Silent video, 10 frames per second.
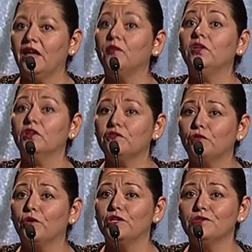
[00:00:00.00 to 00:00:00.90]
and we look
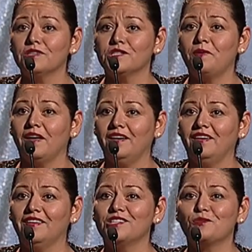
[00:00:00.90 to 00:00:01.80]
forward to expanding
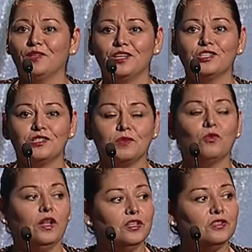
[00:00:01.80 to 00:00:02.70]
this relationship
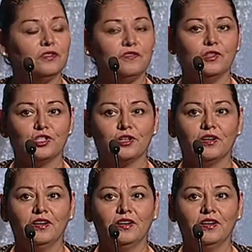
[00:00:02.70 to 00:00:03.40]
well into the future.